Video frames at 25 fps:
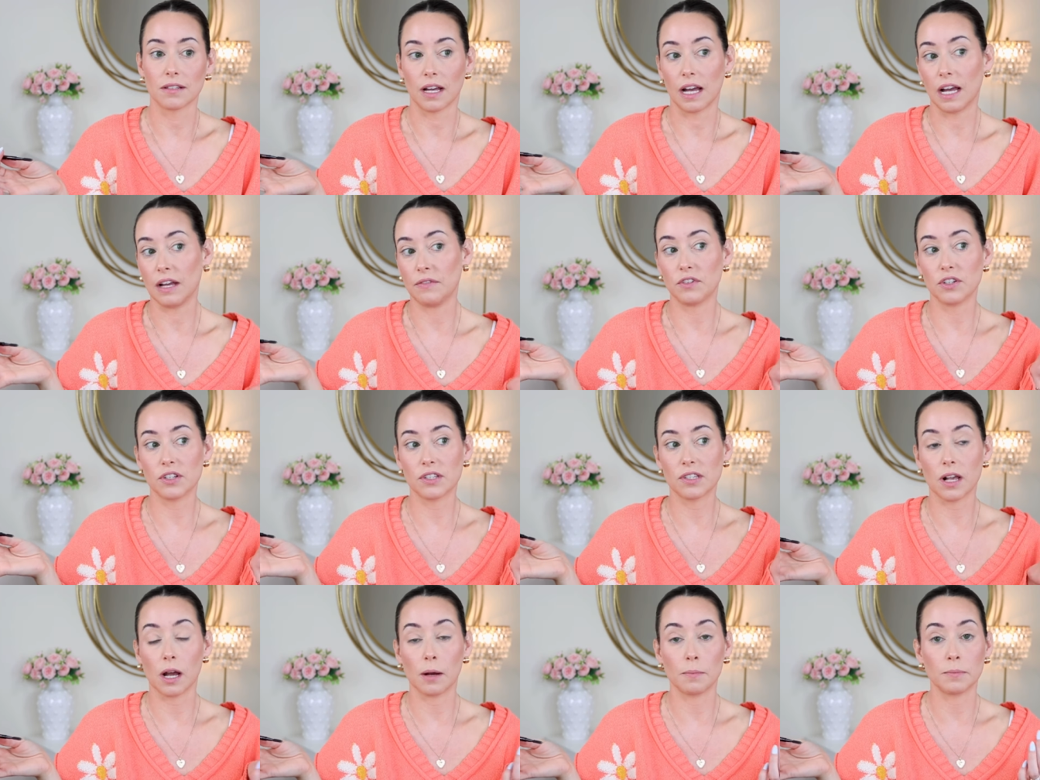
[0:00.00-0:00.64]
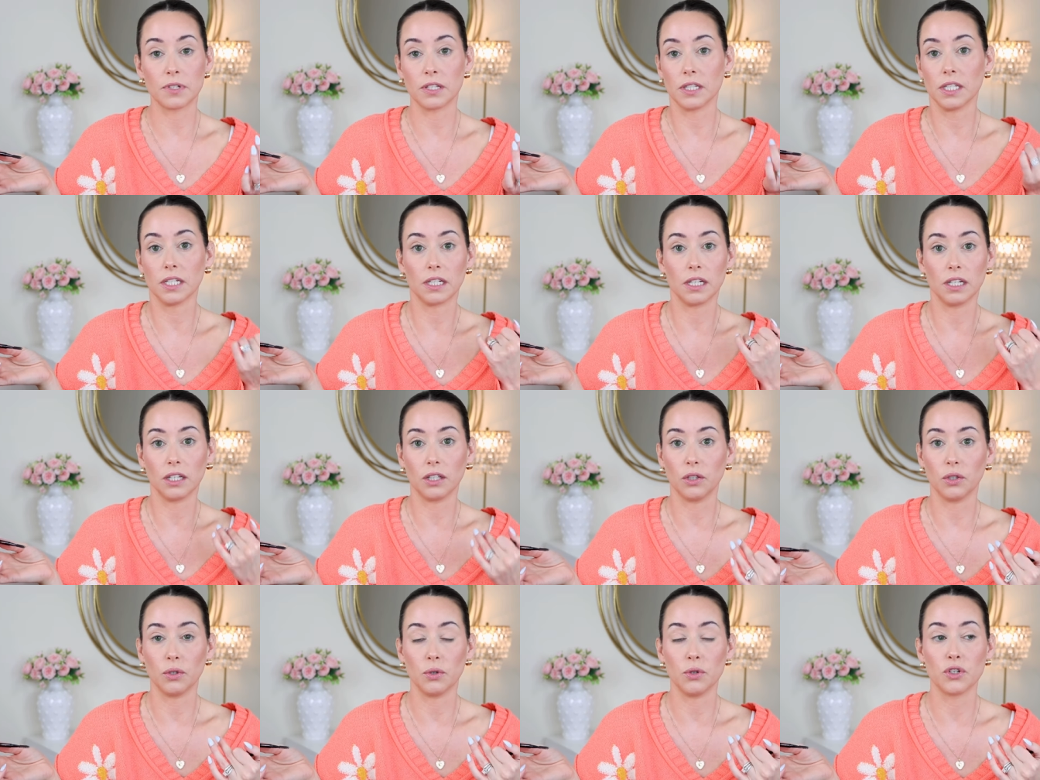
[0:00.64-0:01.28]
I've just come to the
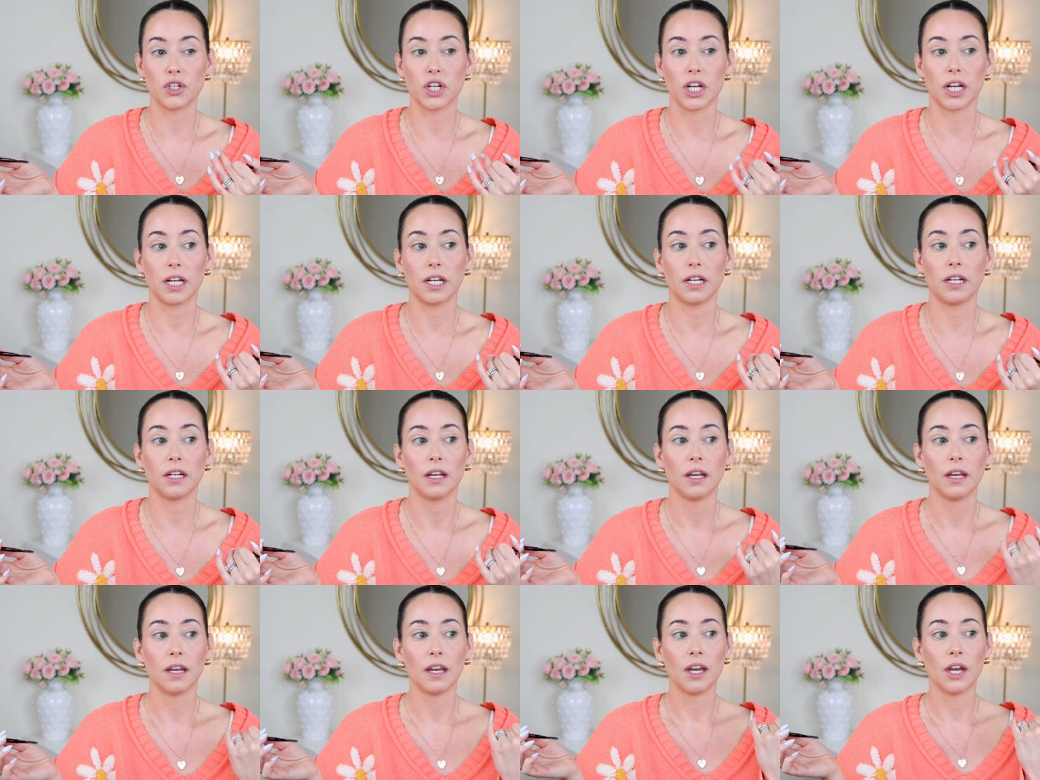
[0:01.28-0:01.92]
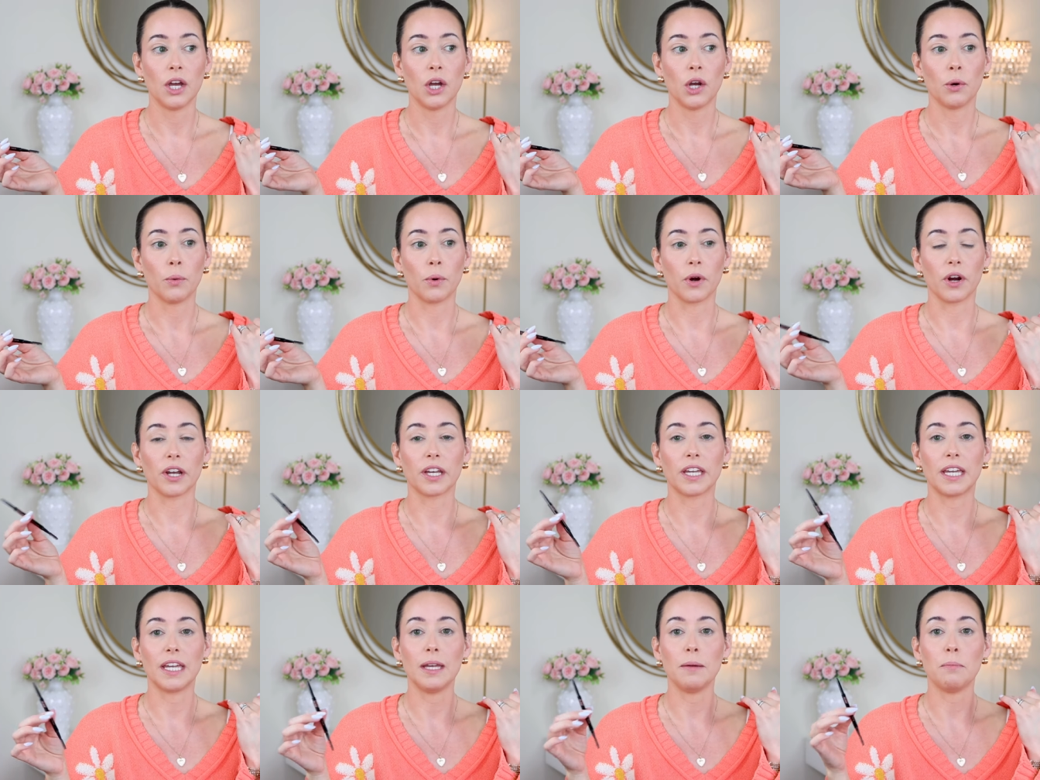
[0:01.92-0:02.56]
conclusion where I
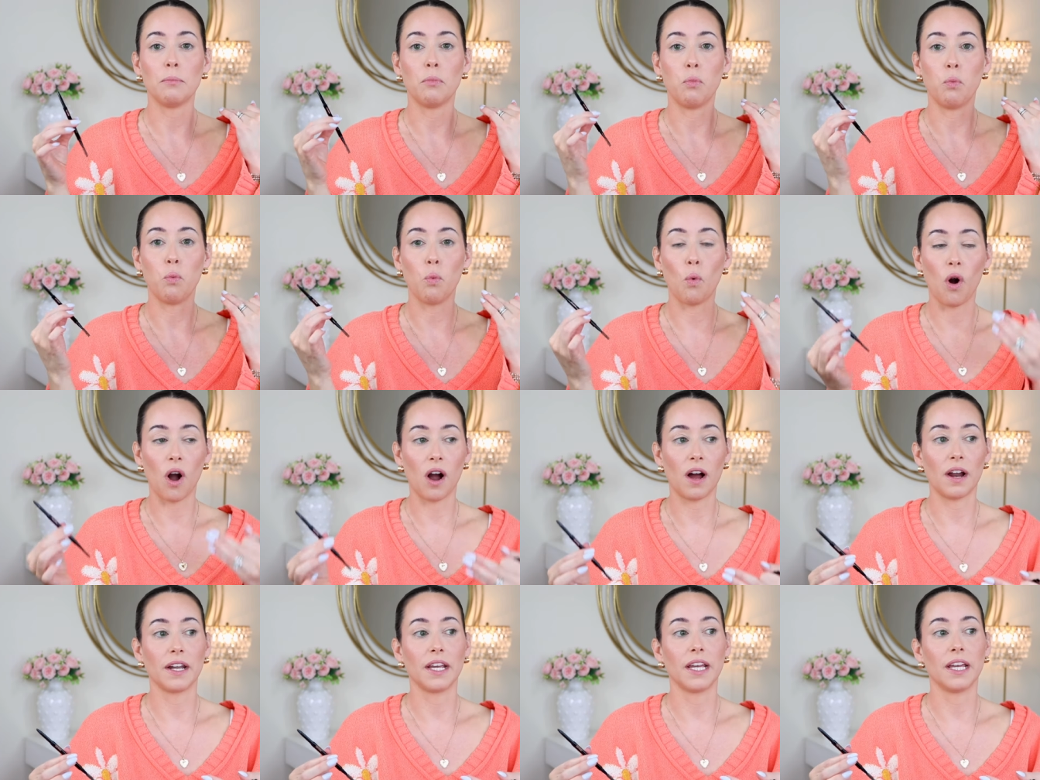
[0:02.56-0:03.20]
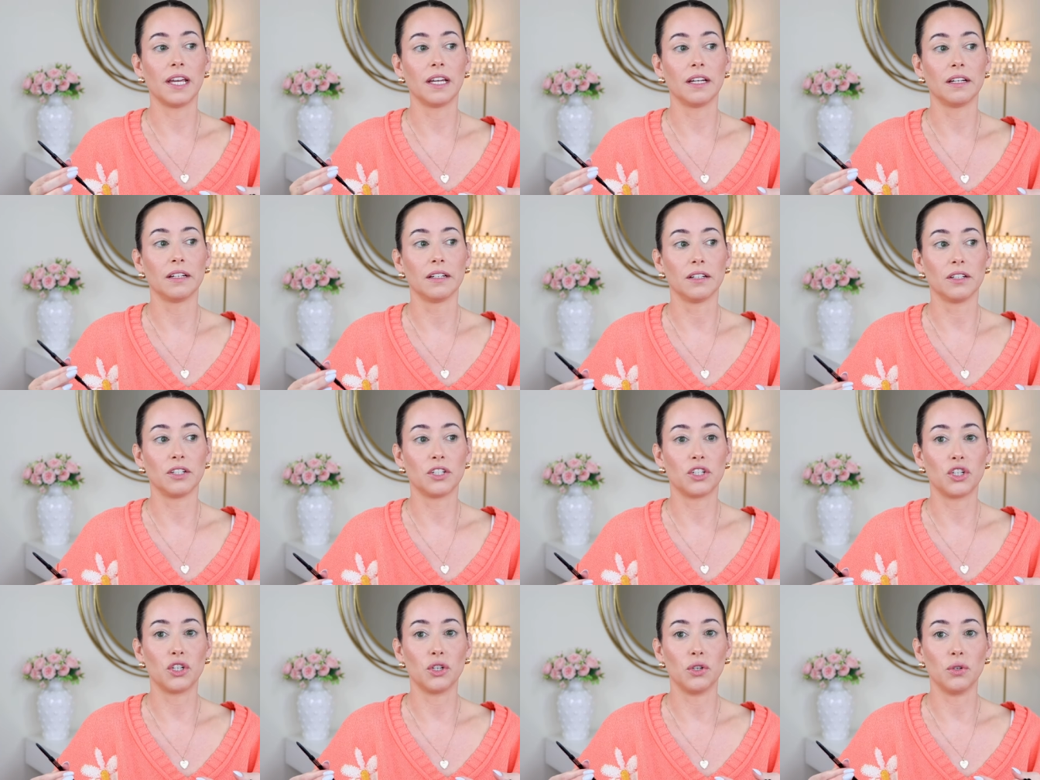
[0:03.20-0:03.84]
keep wanting
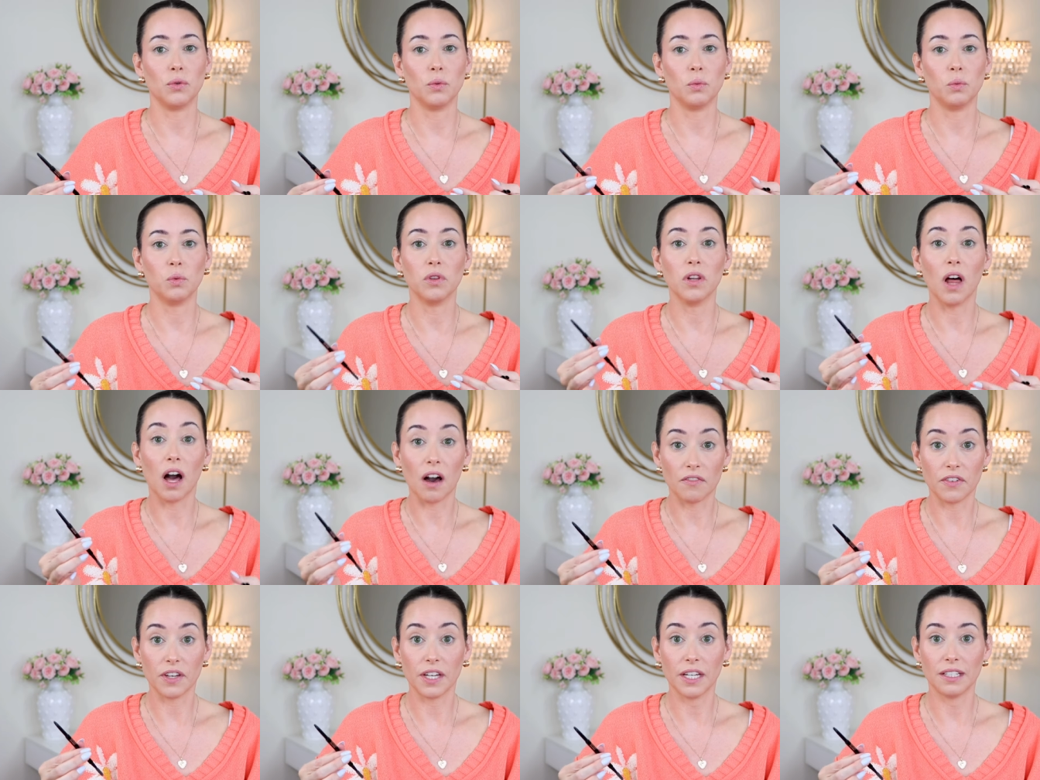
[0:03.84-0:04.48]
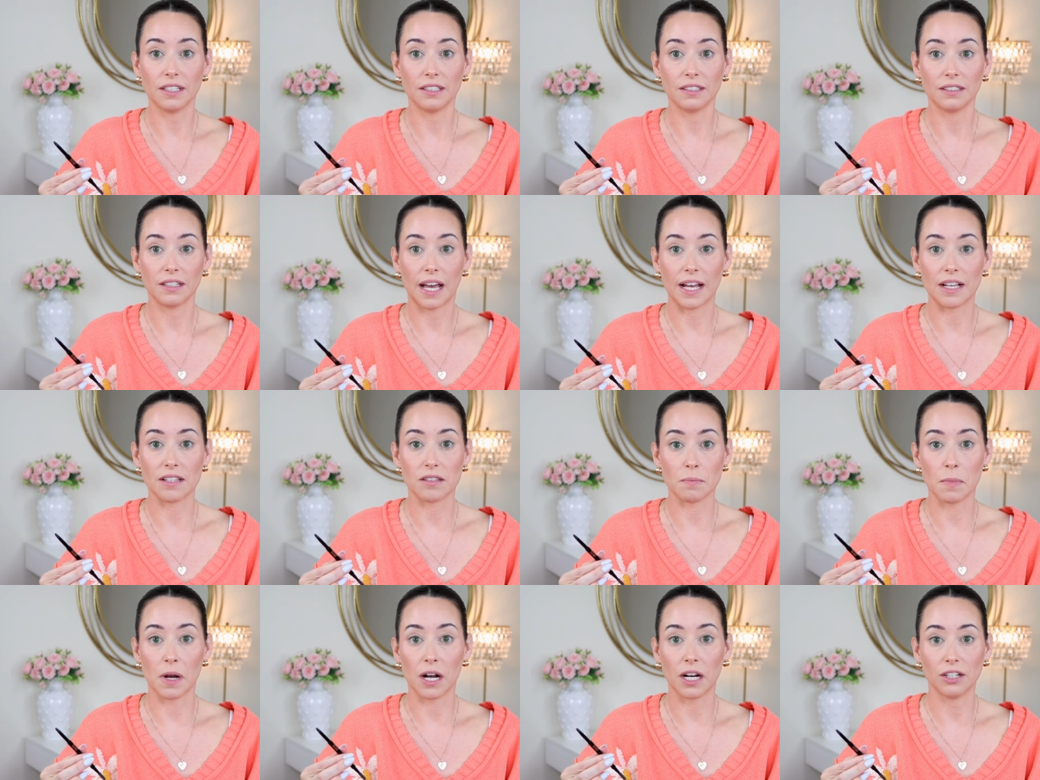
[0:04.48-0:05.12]
to love it
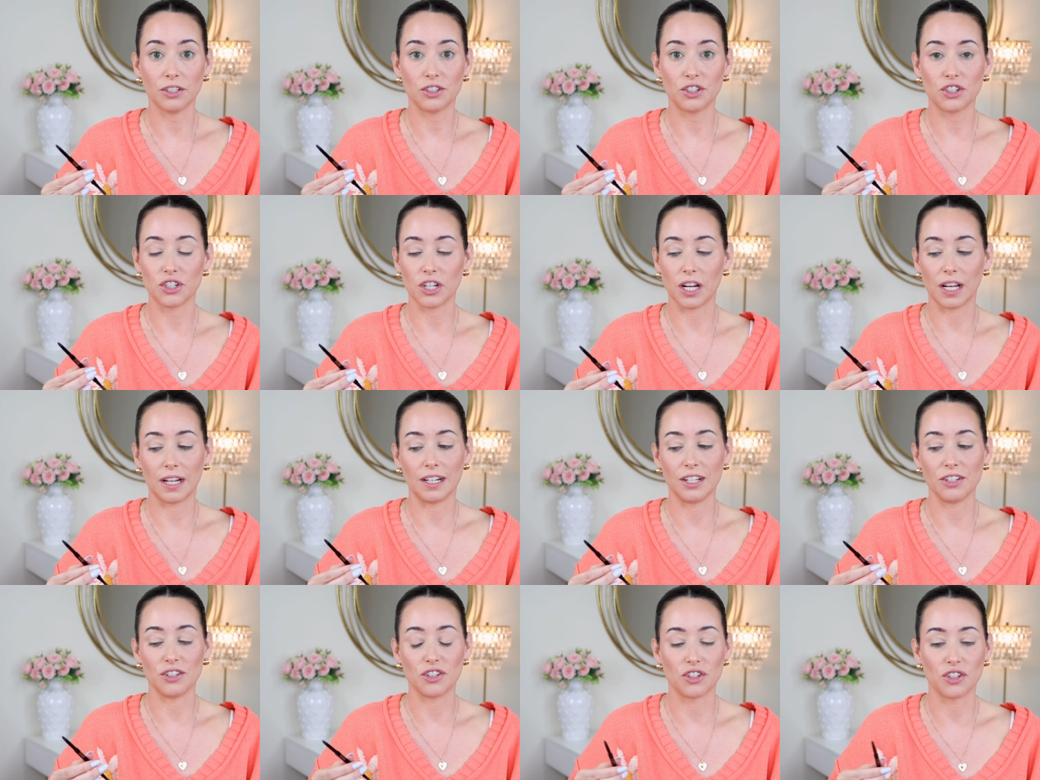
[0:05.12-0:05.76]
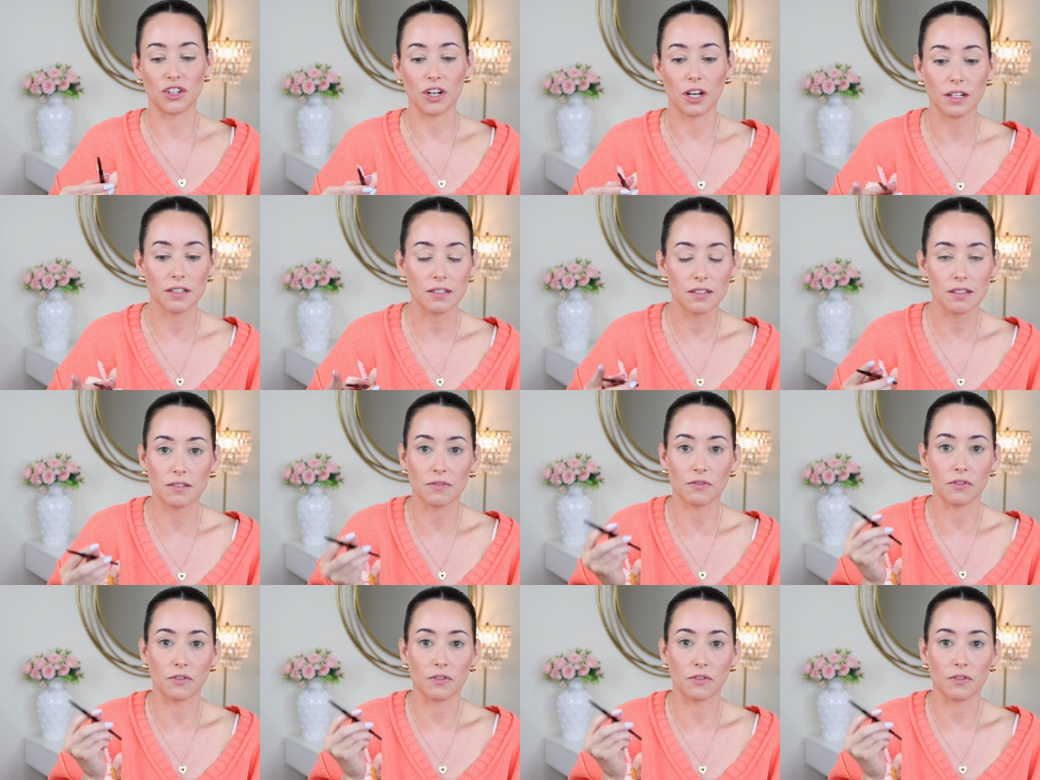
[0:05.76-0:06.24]
as much and it just,